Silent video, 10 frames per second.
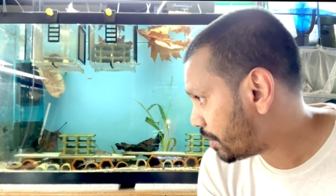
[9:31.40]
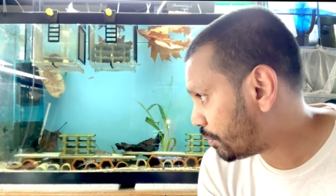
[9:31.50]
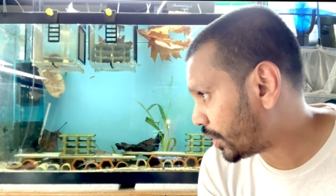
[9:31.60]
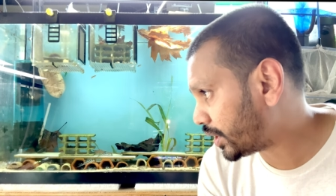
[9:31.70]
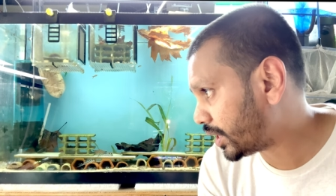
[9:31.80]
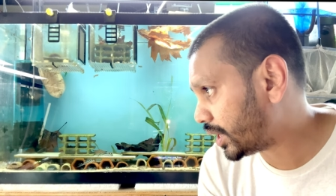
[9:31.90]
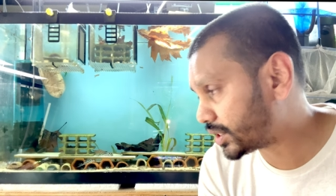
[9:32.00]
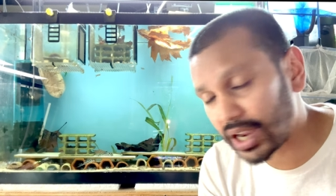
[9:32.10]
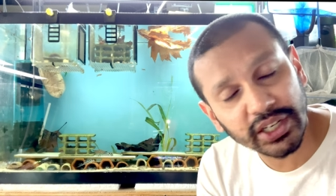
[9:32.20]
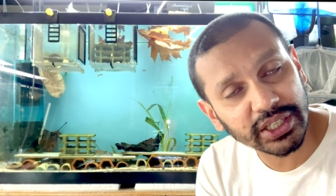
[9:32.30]
But
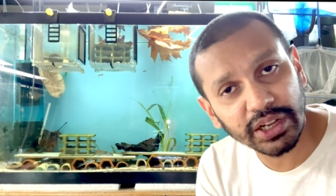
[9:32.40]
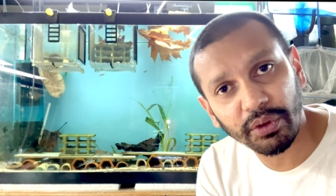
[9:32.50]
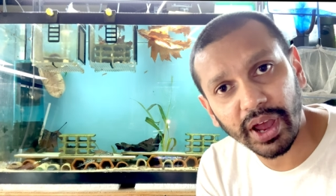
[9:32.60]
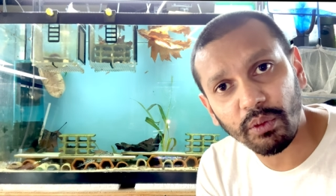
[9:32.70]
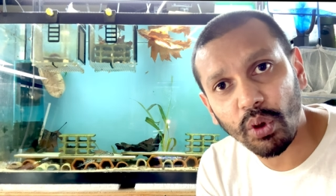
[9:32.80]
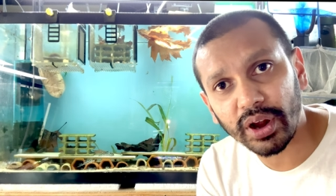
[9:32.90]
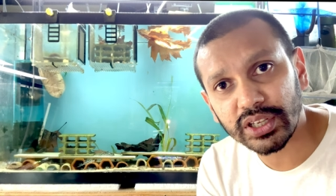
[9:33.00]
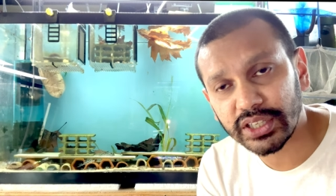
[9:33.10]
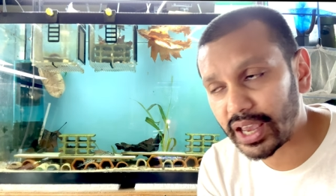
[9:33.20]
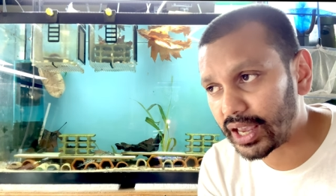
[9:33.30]
essentially what I want to
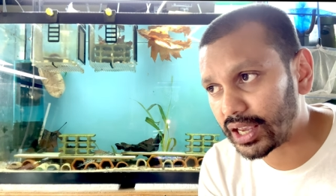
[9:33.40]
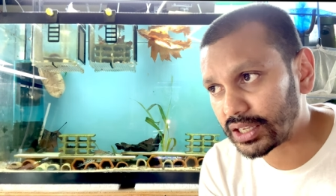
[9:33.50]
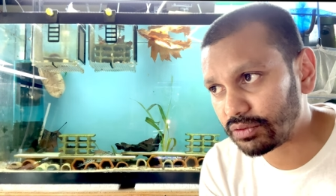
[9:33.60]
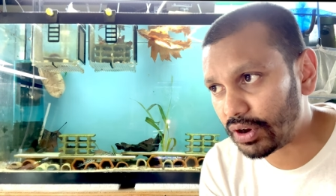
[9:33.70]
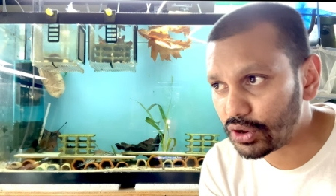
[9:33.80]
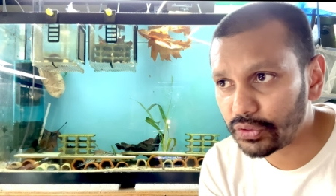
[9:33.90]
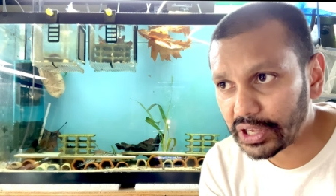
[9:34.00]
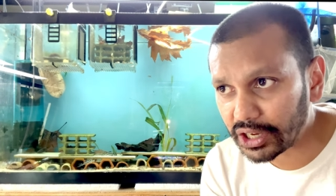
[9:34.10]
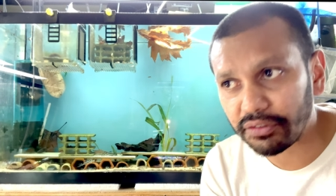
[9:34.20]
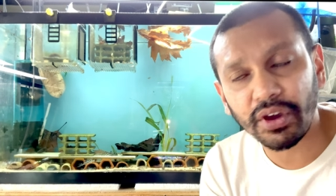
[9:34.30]
say is when you
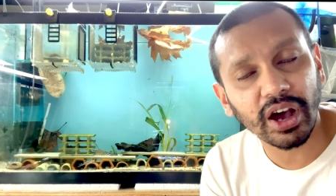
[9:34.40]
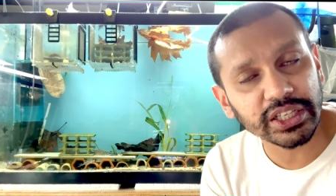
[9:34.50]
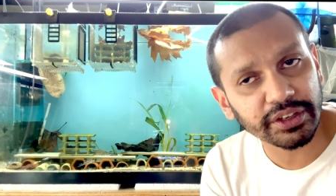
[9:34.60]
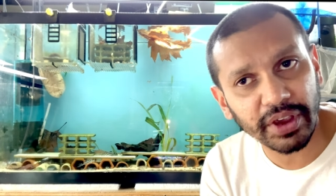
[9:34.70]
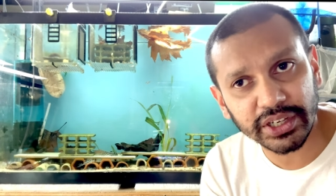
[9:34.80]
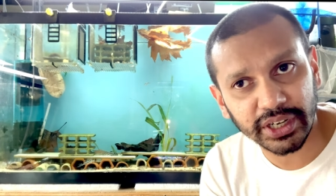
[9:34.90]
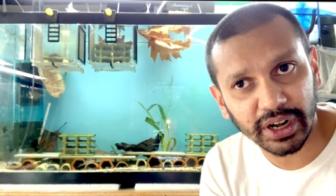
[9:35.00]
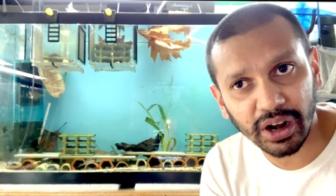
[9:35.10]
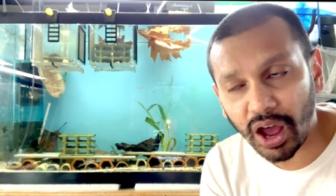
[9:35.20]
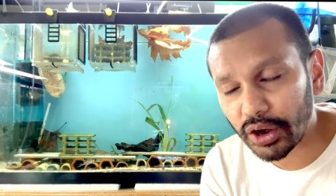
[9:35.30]
think of conservation,
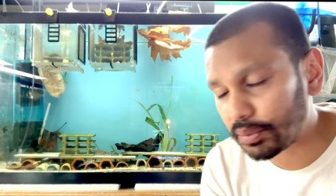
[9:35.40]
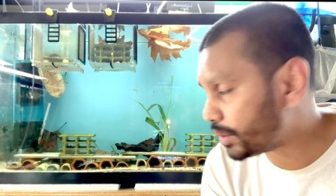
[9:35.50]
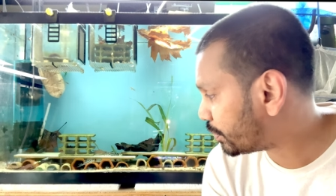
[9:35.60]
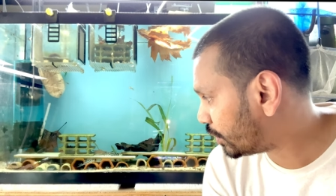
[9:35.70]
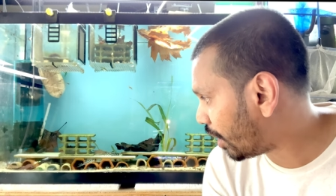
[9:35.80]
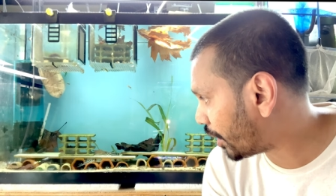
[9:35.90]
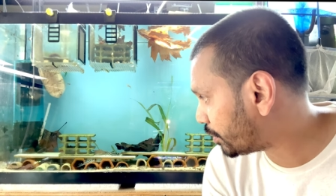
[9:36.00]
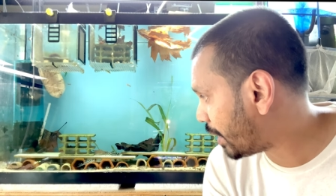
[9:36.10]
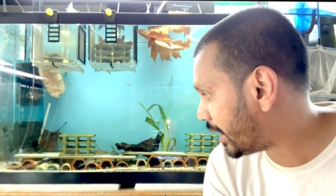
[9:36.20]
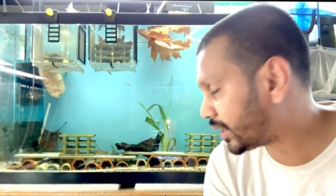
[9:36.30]
a lot of people
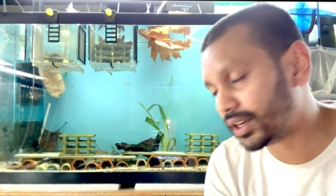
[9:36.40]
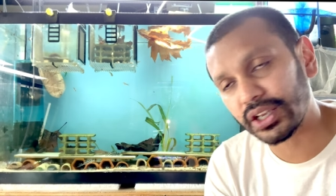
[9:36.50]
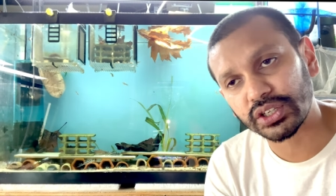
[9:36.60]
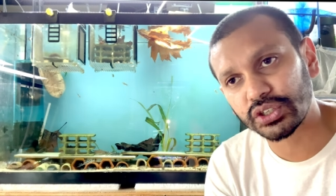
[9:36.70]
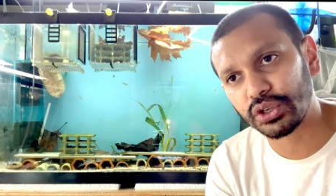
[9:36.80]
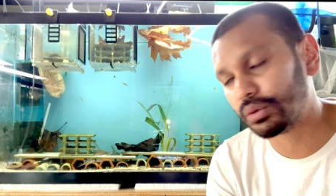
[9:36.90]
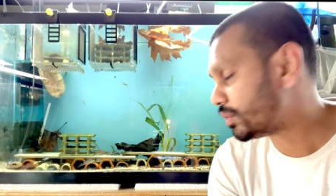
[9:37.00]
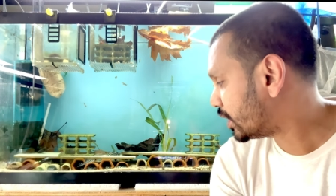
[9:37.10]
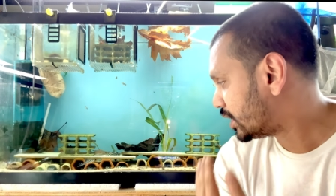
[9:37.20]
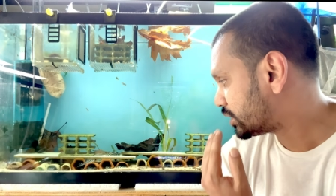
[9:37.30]
automatically assume
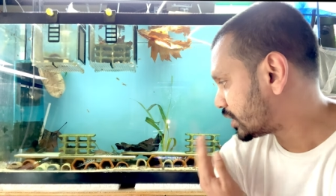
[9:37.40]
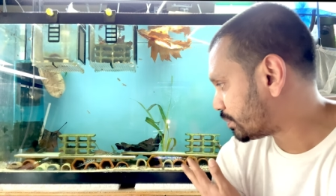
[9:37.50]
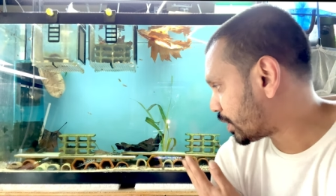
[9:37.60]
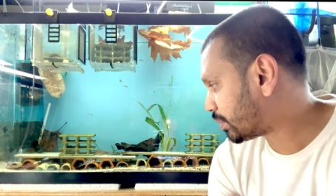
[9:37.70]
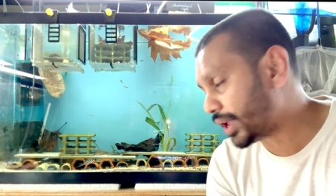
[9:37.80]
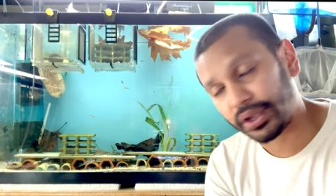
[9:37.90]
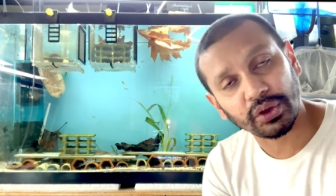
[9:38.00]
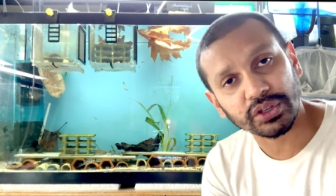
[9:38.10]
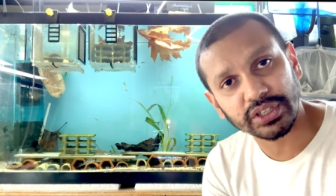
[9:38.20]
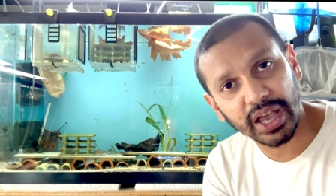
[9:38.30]
zebra
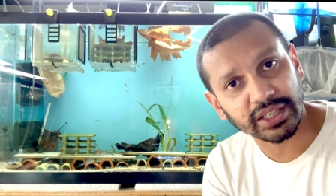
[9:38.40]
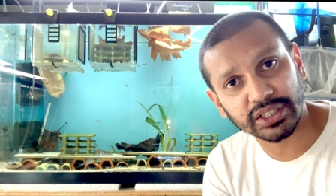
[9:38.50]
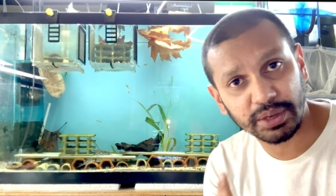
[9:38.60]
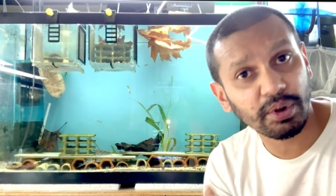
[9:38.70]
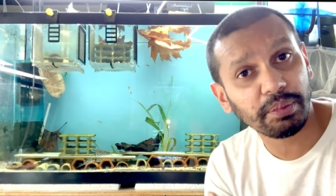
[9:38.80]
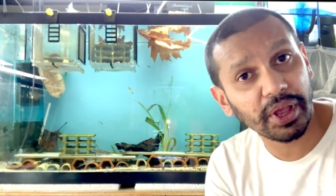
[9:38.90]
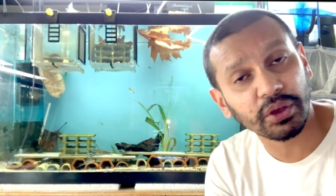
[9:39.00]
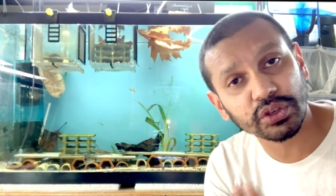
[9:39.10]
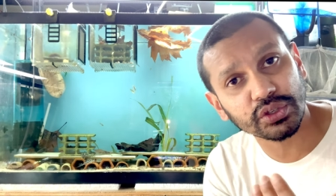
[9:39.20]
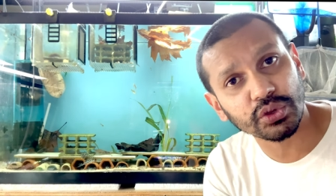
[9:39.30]
plecos. Yes, zebra
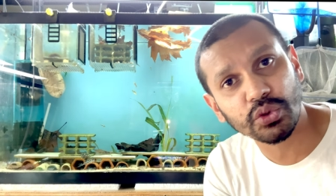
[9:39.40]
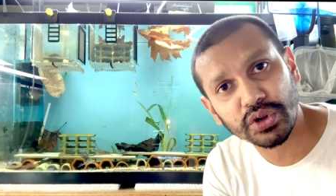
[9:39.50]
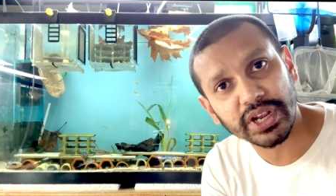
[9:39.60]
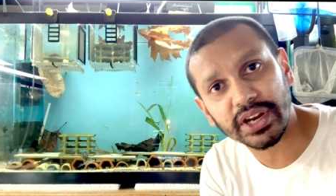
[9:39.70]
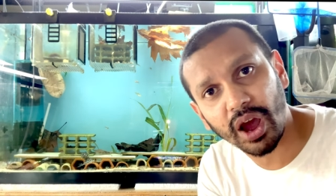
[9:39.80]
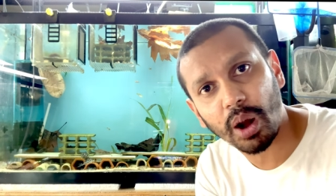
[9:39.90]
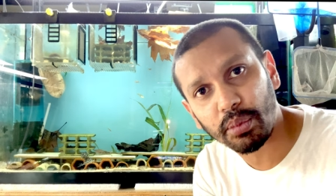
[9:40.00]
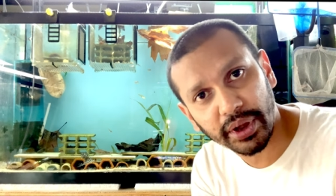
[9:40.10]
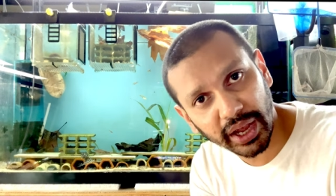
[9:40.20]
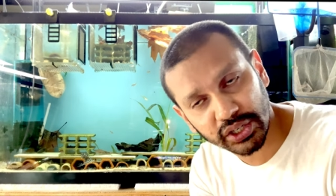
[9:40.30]
plecos do need our
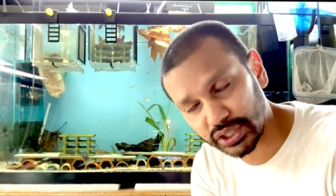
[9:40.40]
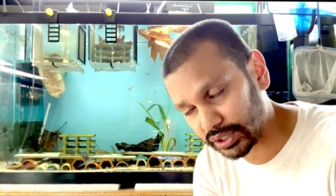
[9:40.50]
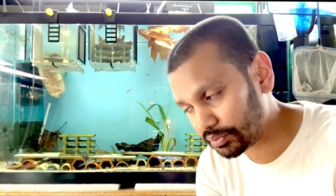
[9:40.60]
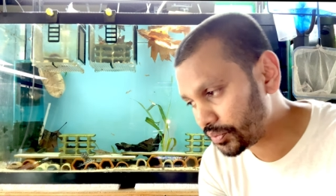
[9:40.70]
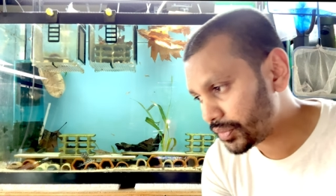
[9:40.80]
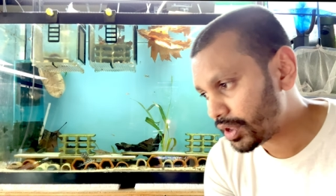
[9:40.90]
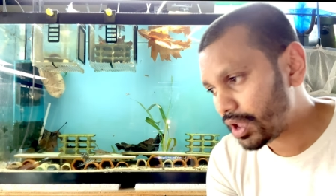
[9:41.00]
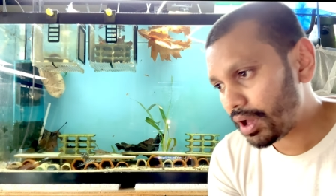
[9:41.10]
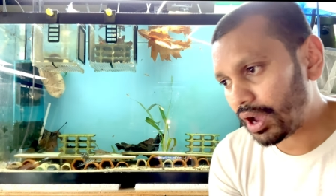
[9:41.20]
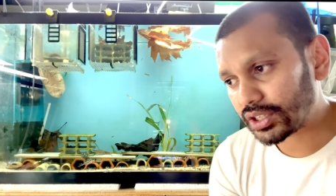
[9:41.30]
protection.
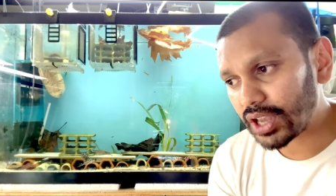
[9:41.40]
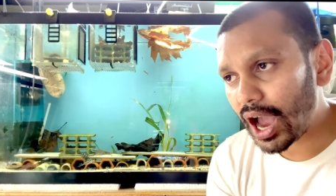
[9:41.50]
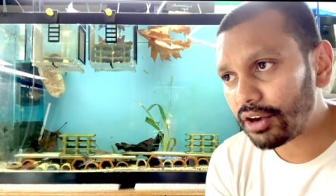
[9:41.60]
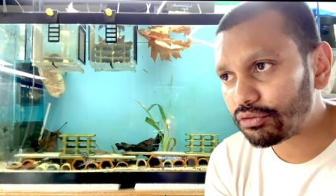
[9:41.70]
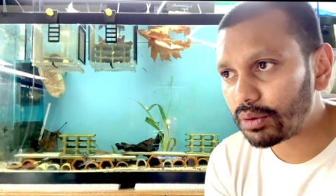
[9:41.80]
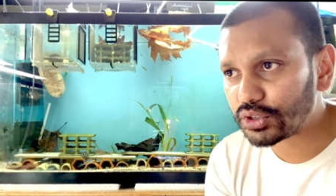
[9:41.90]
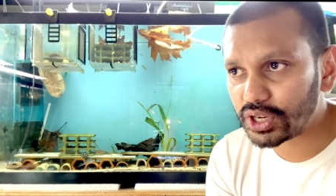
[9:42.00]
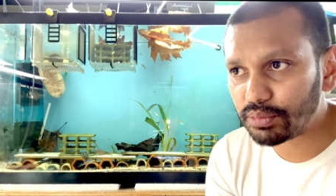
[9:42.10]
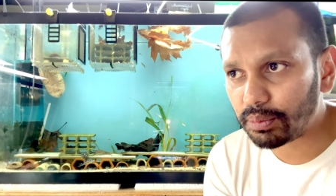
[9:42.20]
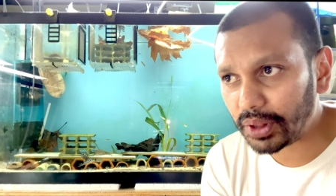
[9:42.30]
Aside from
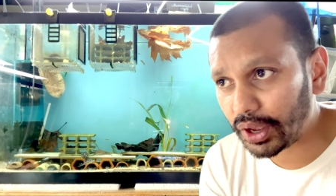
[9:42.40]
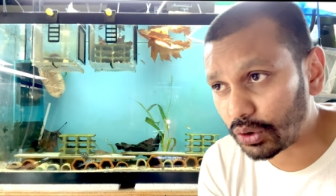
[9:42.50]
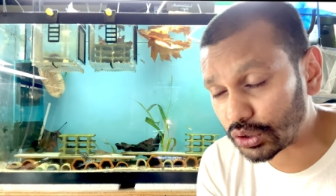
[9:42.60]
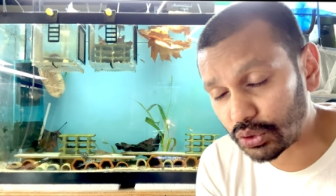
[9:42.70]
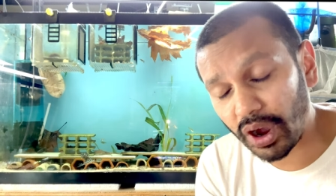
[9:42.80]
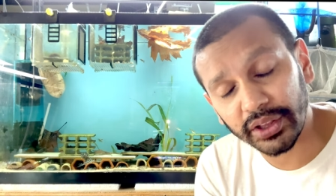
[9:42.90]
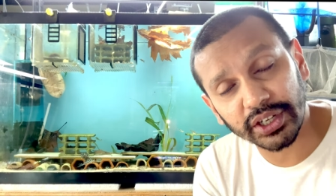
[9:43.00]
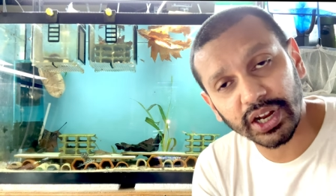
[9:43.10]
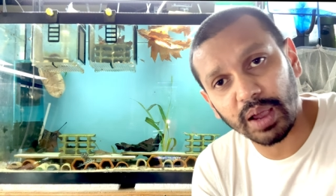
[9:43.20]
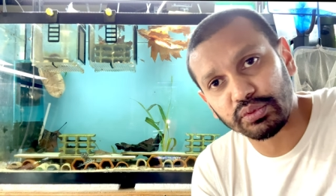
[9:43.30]
zebra plecos or other
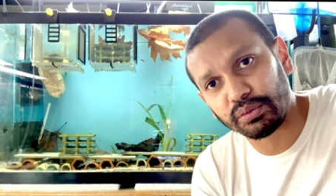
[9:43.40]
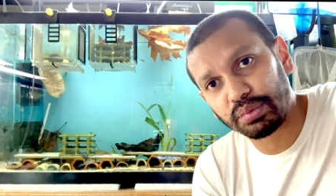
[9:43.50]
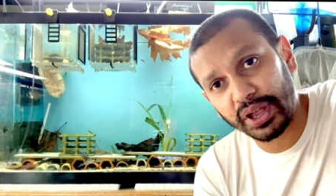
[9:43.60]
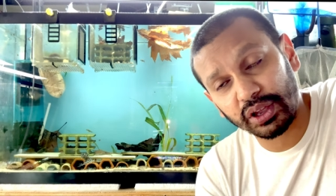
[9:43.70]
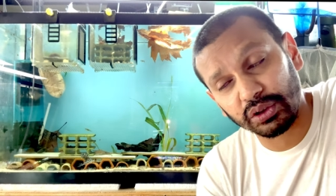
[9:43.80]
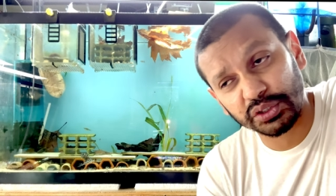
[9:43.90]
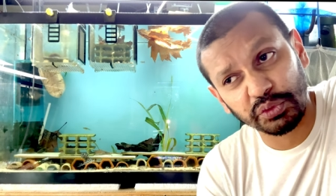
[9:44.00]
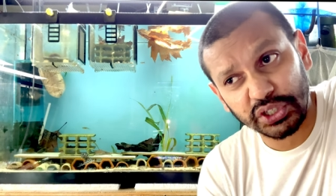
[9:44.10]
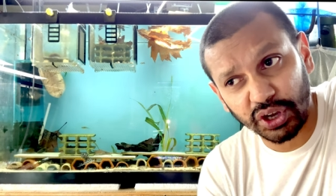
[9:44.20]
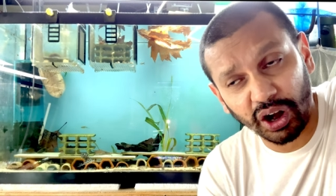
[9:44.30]
types of plecos,
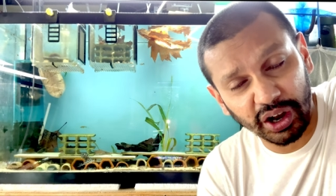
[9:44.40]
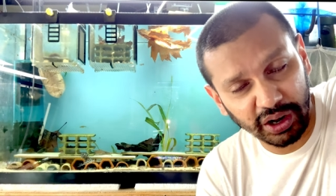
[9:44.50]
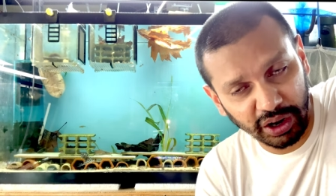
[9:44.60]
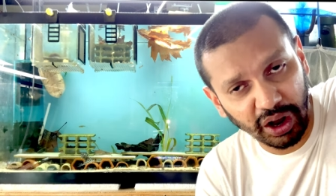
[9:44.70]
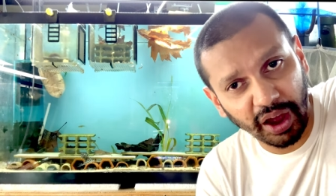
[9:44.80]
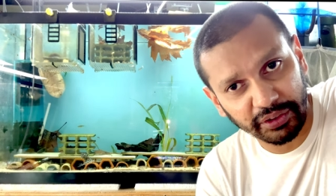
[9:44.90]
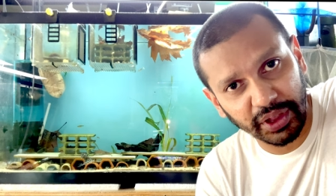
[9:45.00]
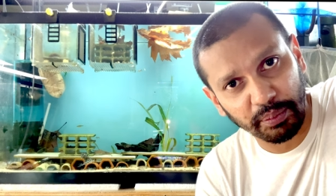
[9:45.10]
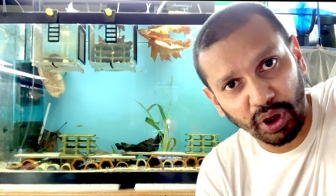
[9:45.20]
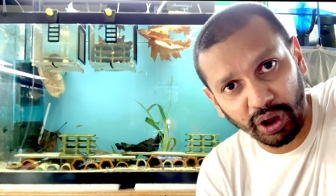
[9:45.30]
which are a lot of
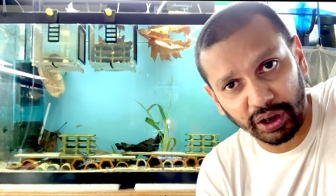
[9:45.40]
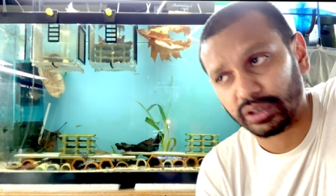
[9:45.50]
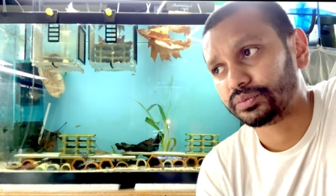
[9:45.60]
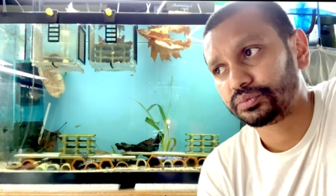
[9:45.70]
them are